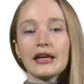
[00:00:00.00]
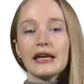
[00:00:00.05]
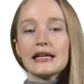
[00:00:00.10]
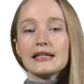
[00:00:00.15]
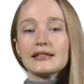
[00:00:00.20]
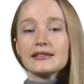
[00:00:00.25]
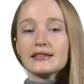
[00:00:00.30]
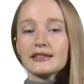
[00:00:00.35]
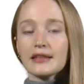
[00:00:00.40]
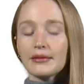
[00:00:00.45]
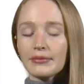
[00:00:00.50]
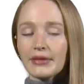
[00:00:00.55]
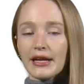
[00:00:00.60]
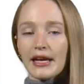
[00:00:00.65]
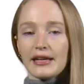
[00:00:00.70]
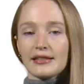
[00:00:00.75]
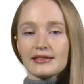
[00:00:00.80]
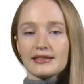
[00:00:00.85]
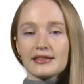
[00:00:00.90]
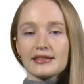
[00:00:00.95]
In some
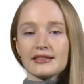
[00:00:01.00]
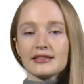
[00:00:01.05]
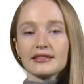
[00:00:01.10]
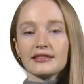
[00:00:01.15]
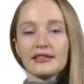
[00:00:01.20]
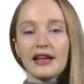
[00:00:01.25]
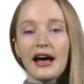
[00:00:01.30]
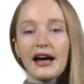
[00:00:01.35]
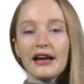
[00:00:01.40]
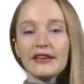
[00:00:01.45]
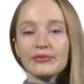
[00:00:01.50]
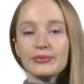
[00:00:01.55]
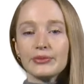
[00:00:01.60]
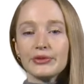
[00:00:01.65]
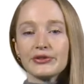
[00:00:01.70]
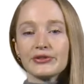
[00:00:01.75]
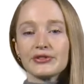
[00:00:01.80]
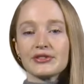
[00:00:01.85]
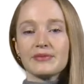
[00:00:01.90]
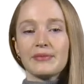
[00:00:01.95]
cases, live
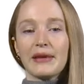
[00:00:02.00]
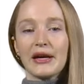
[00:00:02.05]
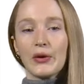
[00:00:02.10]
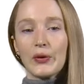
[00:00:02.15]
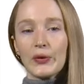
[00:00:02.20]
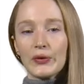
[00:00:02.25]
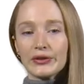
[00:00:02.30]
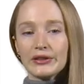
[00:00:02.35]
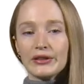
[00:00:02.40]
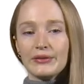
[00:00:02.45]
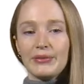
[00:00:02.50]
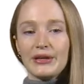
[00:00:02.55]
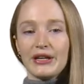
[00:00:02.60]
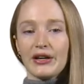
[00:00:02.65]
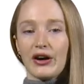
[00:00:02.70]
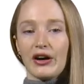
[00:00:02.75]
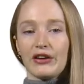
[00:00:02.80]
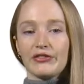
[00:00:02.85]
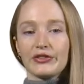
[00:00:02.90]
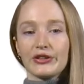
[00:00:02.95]
MOOCs may only be
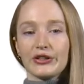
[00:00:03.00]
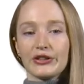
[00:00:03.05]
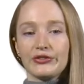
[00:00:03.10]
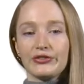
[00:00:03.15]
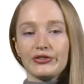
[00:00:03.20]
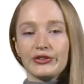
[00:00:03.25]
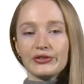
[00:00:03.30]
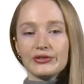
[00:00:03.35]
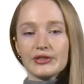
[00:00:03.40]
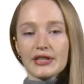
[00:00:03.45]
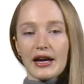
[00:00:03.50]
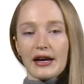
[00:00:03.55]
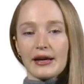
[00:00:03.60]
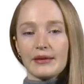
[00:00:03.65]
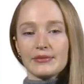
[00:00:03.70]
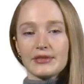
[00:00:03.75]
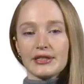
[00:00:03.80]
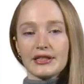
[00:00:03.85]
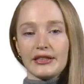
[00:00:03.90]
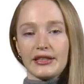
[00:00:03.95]
offered a few
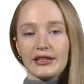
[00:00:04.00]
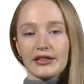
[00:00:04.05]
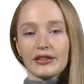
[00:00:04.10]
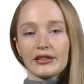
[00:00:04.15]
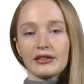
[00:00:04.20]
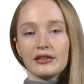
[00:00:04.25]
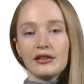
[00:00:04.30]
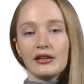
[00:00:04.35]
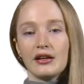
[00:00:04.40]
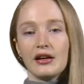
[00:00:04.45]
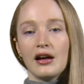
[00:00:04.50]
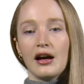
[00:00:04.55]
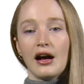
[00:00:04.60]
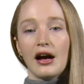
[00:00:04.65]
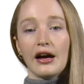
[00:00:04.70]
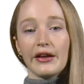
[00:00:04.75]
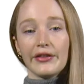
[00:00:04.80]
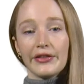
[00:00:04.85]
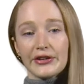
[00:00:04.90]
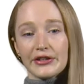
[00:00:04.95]
times a year.
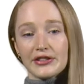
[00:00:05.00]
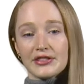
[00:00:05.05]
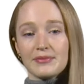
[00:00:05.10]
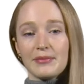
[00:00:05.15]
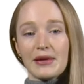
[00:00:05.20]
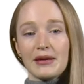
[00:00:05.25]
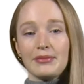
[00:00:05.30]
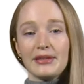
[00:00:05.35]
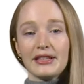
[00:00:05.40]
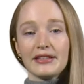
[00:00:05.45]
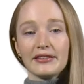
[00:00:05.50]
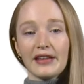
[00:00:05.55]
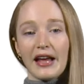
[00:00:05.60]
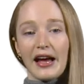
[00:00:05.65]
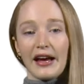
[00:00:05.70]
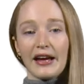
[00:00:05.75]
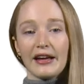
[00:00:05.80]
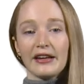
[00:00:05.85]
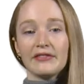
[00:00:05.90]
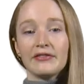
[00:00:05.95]
Others may be
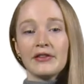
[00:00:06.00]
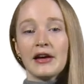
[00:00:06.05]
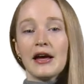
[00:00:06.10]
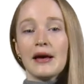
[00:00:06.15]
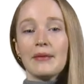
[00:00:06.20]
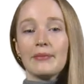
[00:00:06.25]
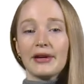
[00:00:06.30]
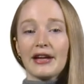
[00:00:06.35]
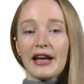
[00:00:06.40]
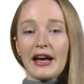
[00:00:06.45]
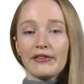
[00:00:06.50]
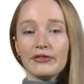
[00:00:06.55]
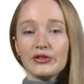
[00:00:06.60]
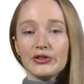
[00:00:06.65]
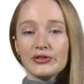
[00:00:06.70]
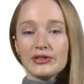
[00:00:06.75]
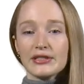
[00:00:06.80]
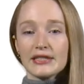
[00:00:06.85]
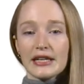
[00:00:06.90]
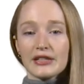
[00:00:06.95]
live but have
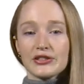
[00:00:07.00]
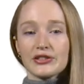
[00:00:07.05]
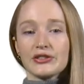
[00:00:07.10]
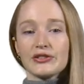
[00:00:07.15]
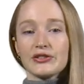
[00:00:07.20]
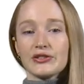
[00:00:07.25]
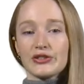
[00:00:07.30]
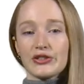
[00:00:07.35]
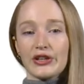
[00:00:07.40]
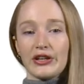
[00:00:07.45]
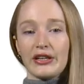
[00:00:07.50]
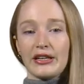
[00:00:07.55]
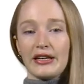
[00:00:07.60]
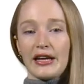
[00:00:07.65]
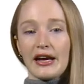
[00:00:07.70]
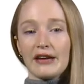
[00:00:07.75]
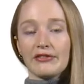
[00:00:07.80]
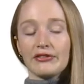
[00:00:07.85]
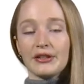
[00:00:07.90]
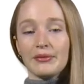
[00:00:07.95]
new sessions starting
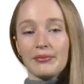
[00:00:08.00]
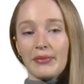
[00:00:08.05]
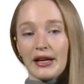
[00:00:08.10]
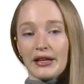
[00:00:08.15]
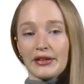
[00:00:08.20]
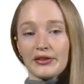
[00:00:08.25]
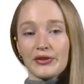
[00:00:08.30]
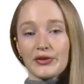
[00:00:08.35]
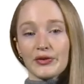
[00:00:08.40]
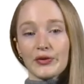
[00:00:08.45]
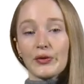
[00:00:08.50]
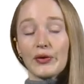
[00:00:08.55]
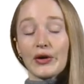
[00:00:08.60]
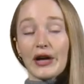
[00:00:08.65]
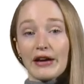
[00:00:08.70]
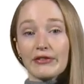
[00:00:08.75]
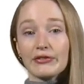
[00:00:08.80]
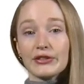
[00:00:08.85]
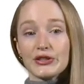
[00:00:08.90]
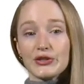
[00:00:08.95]
every month or
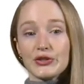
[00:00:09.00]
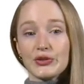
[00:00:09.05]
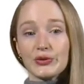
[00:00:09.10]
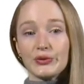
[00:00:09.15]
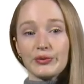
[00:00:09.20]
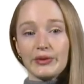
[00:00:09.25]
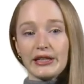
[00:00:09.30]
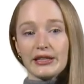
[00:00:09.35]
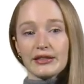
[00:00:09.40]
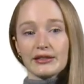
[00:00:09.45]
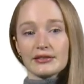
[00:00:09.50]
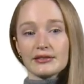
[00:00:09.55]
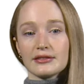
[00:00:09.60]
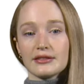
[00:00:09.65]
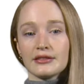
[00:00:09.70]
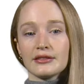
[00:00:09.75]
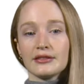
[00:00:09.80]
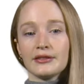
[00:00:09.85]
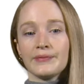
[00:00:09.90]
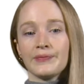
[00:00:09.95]
every 2
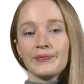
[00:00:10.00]
weeks.